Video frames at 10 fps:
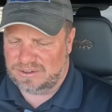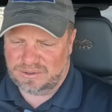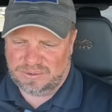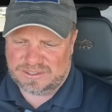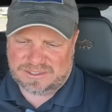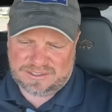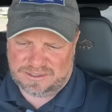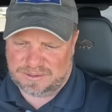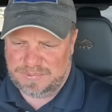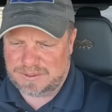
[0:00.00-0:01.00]
don't know. It's,
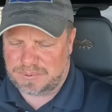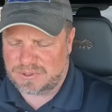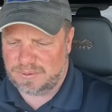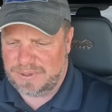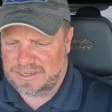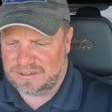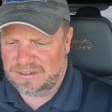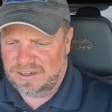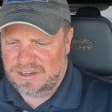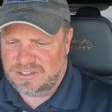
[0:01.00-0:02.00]
to me, it's personal opinion.
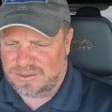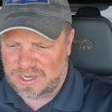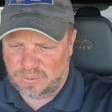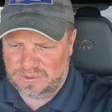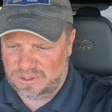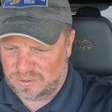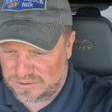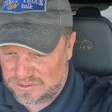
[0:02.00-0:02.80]
Do you think, you know,